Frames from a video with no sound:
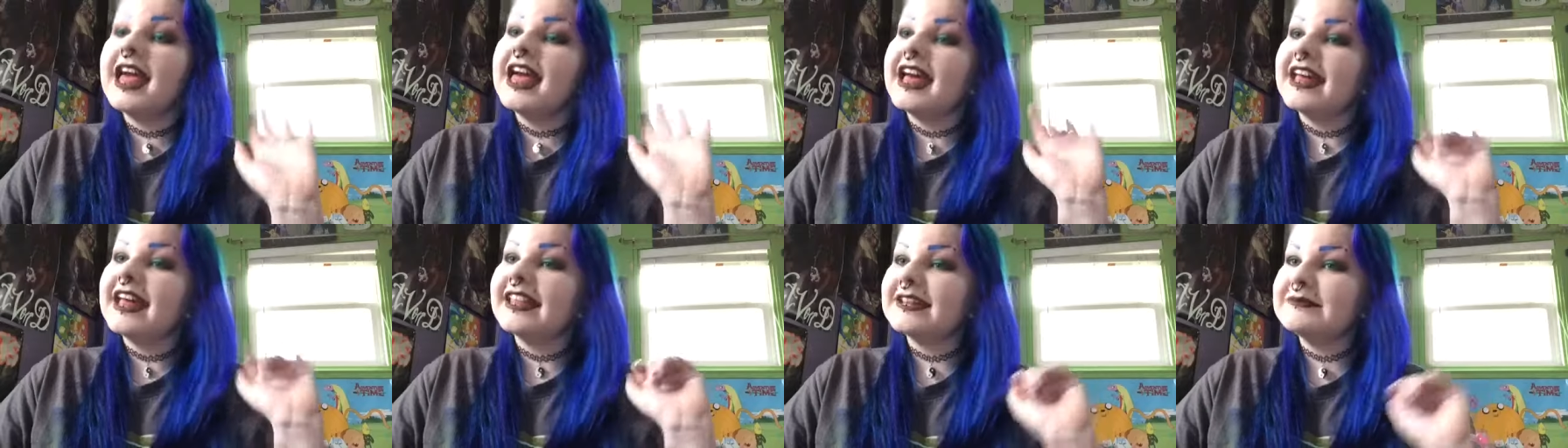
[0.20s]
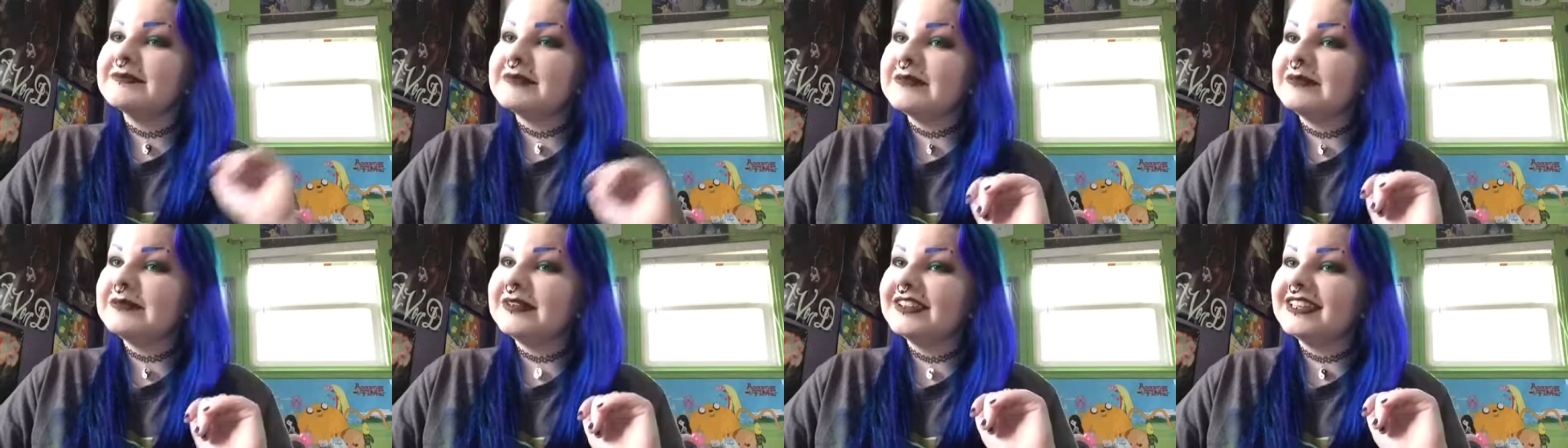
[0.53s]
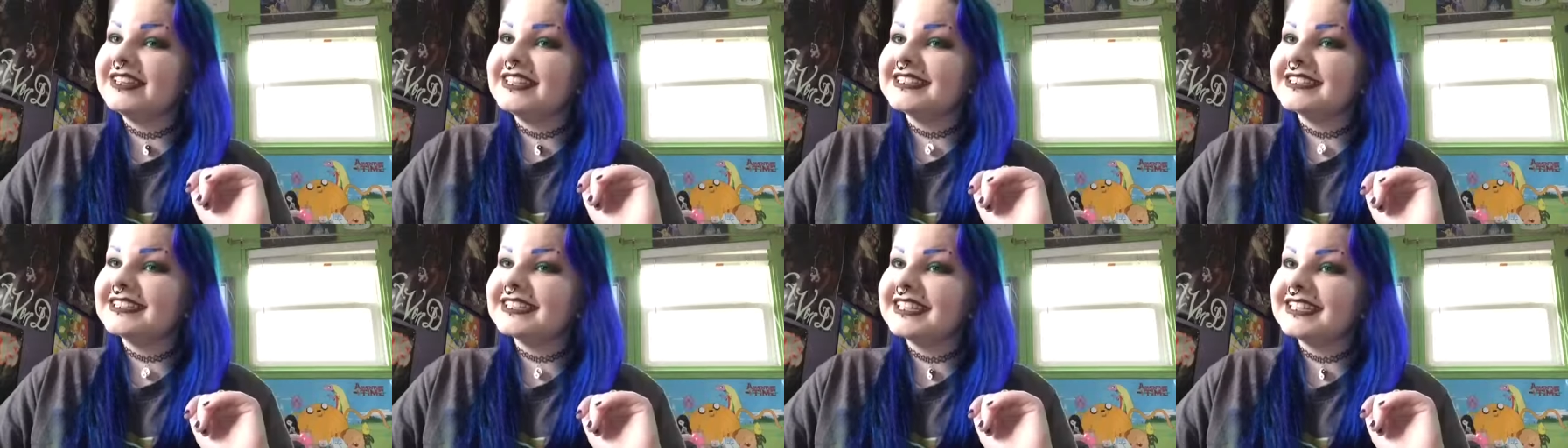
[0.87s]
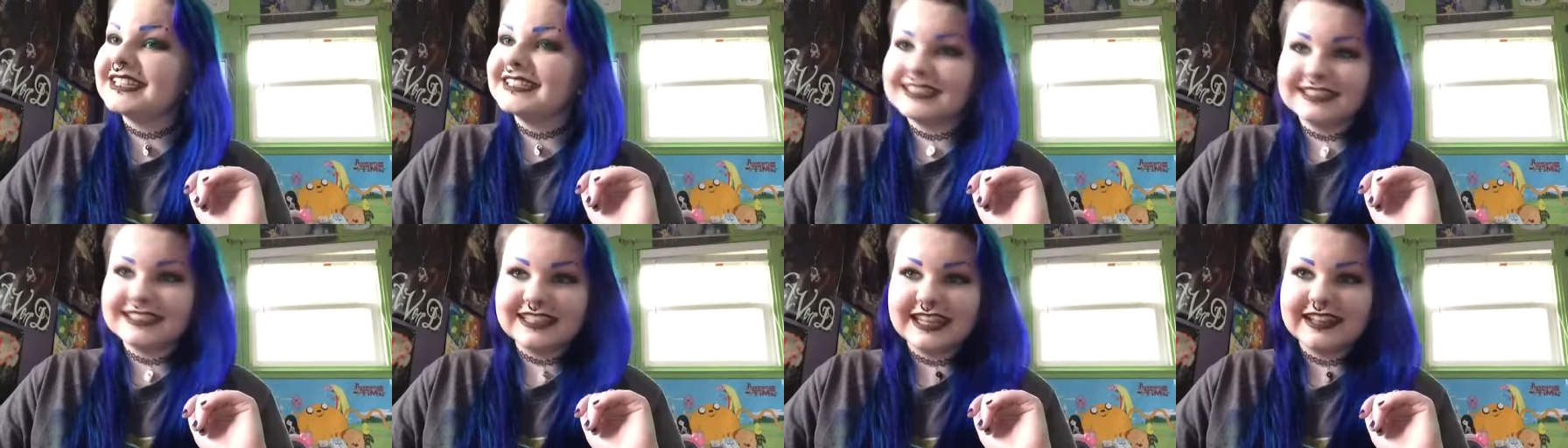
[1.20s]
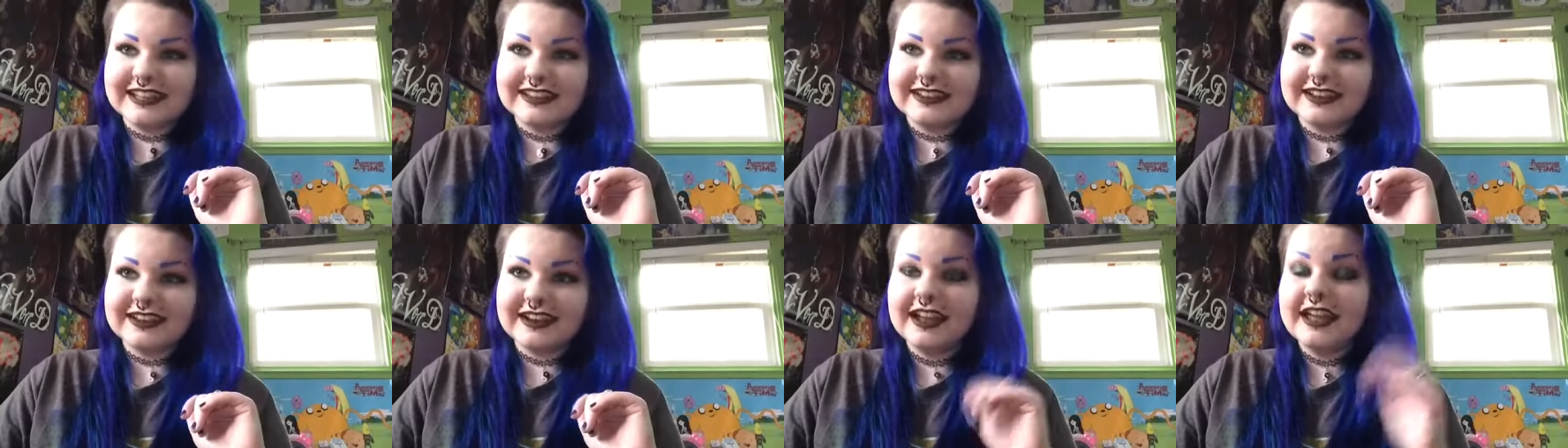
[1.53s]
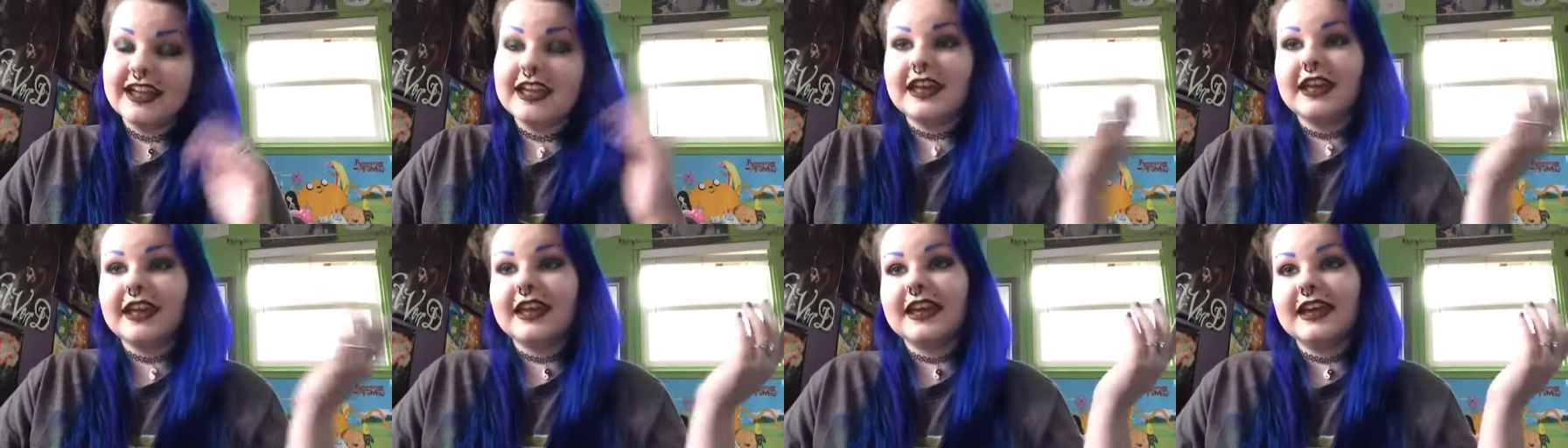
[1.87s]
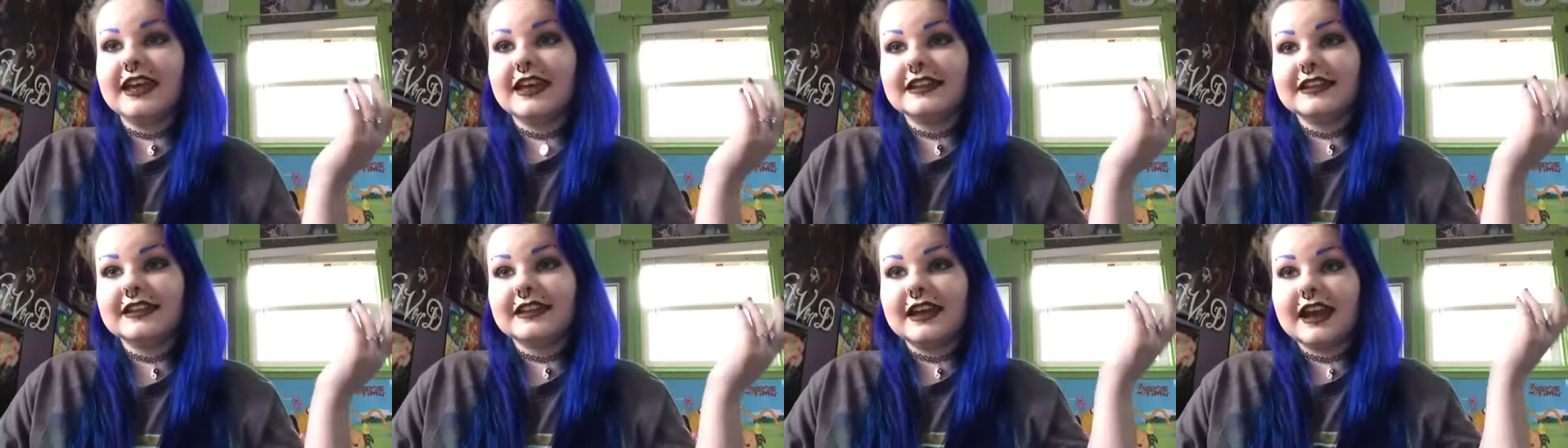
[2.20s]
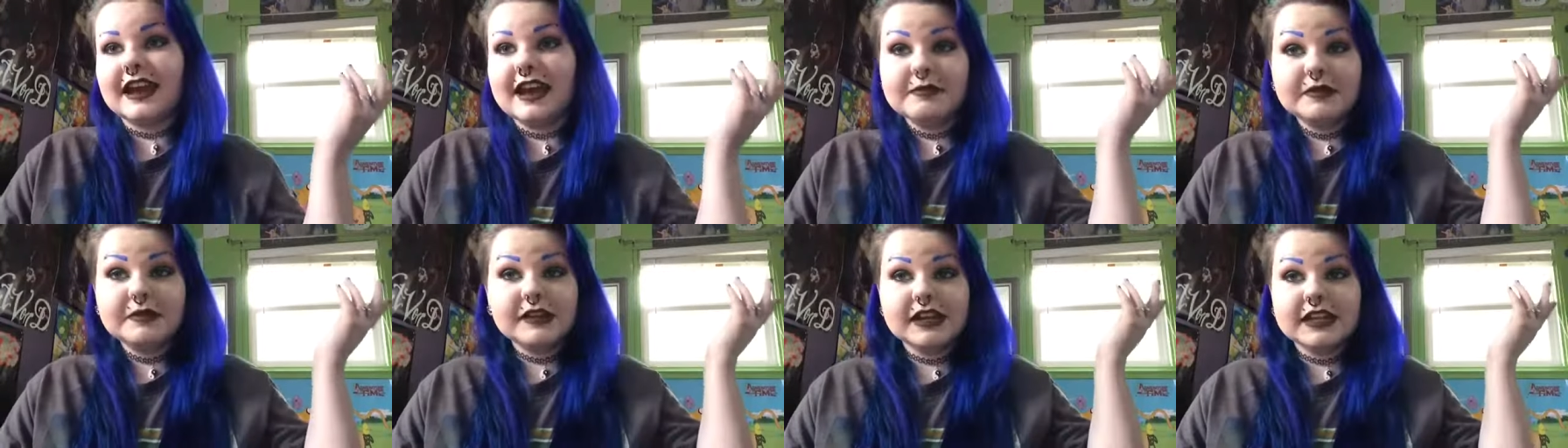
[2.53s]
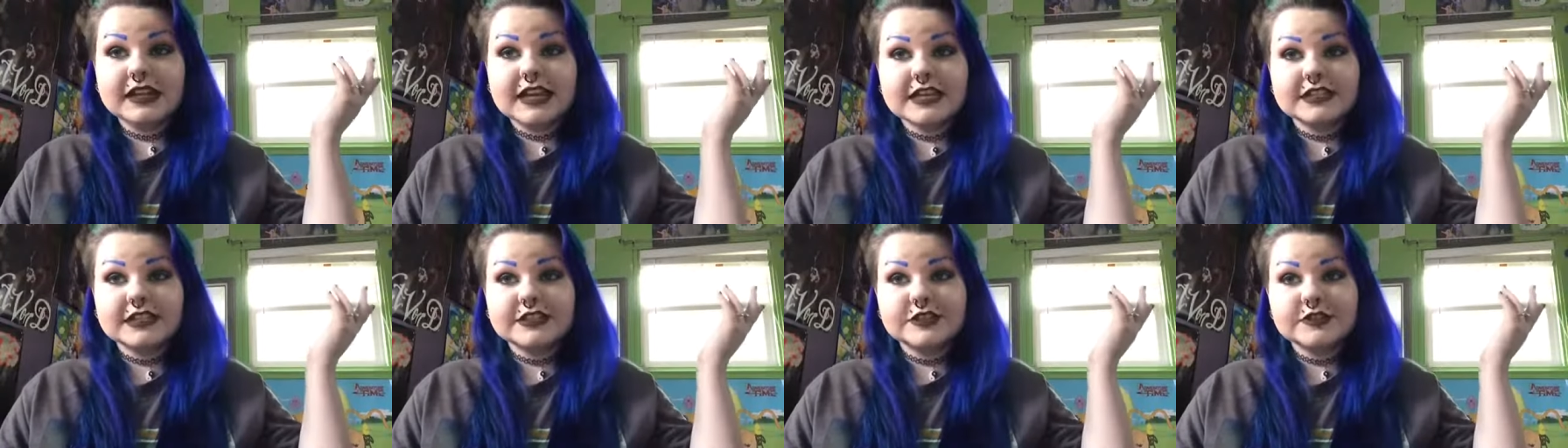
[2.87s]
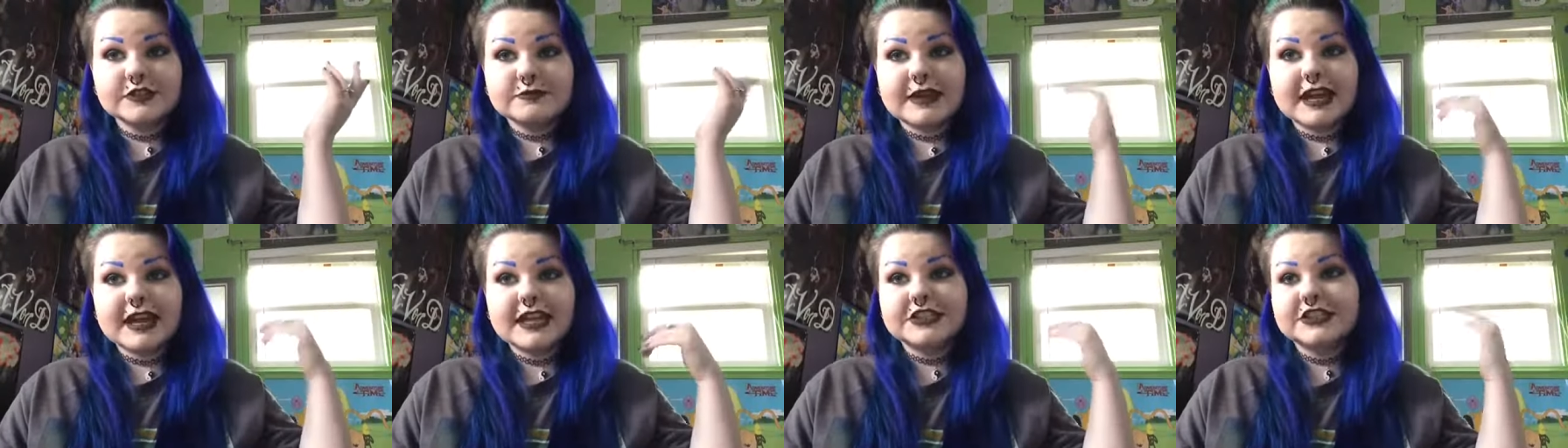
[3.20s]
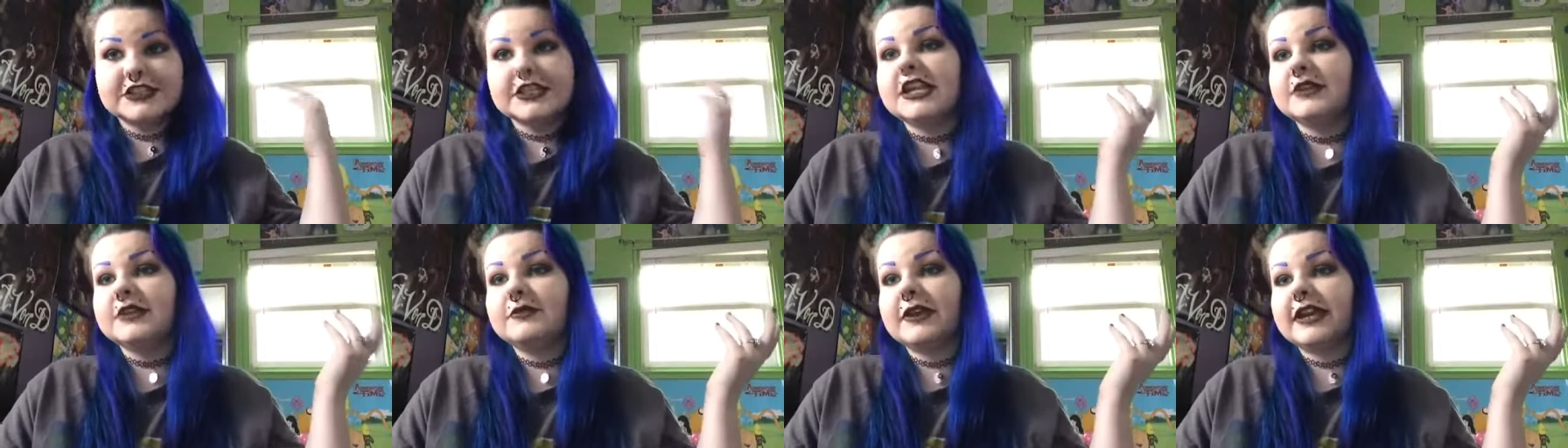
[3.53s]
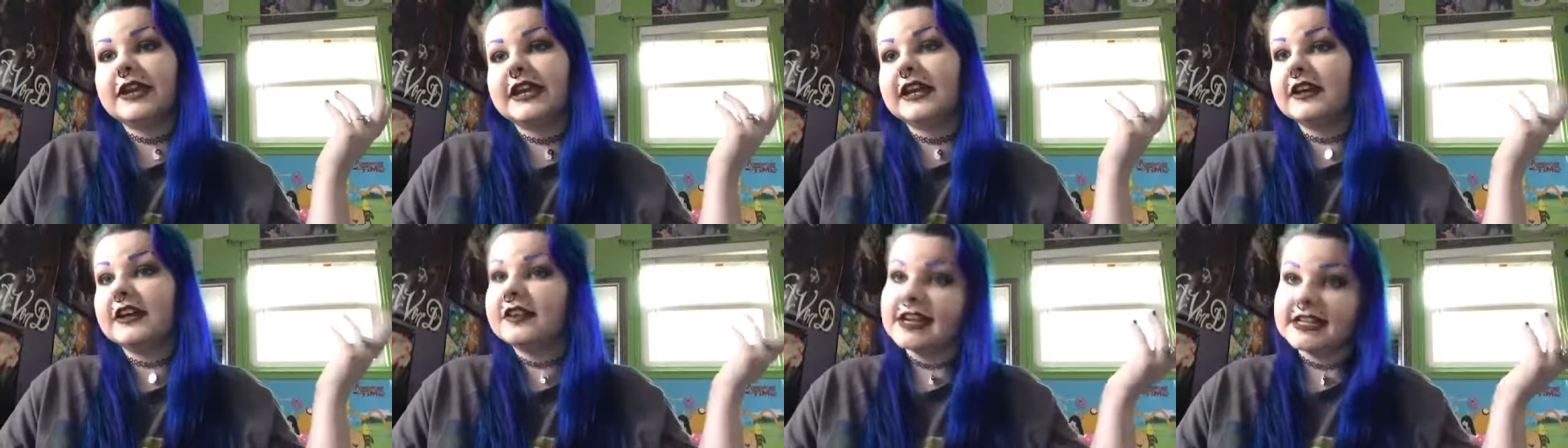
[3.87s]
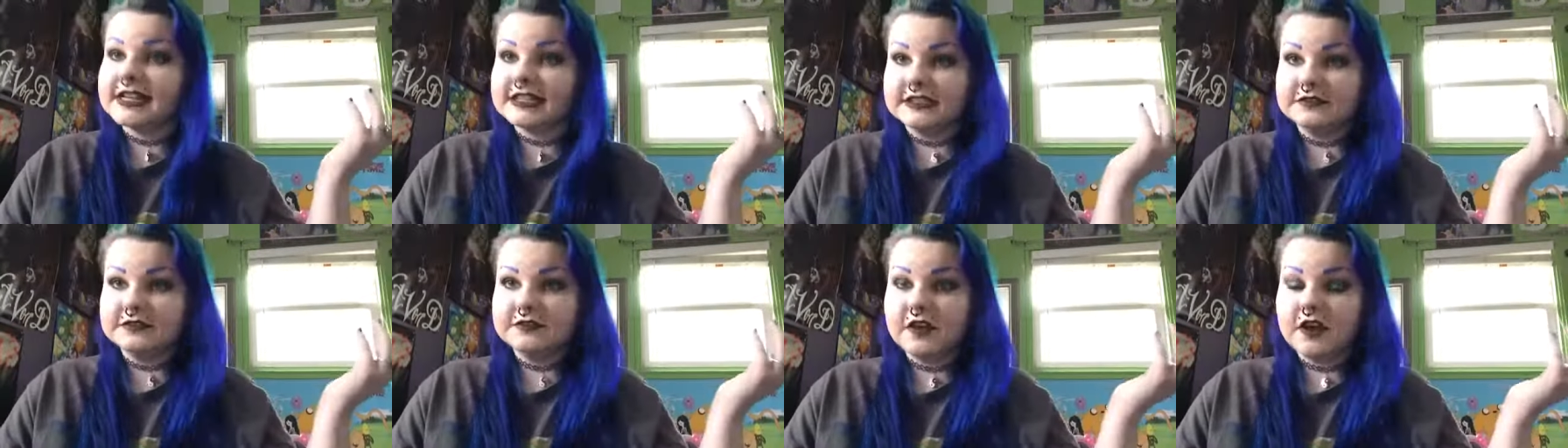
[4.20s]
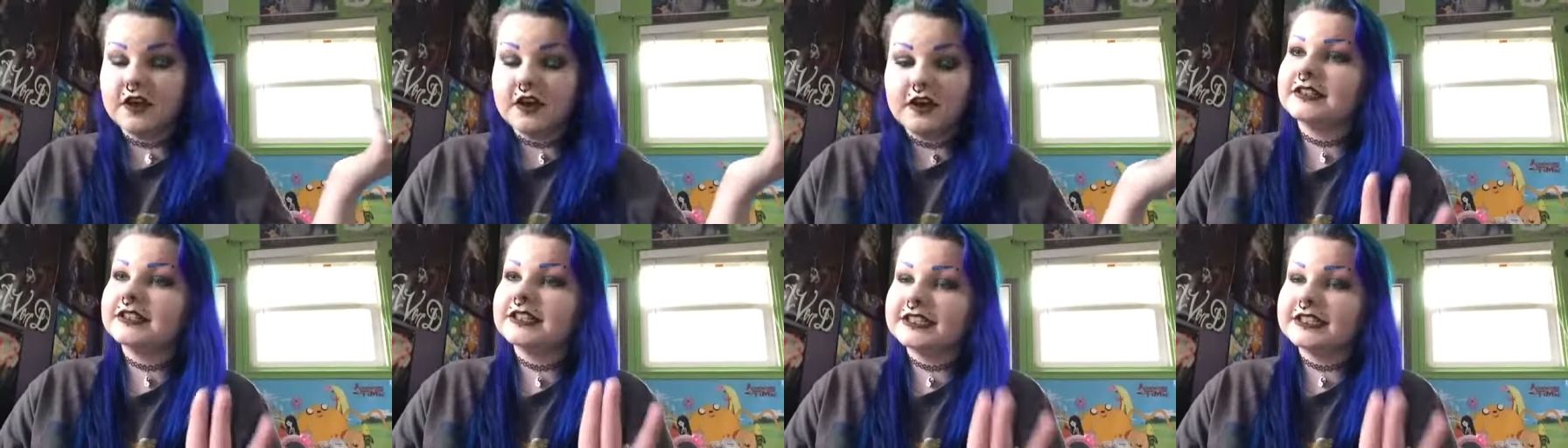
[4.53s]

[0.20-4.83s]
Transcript: Hello my beauties, it's Taylor, and I'm here today to do my January collective haul.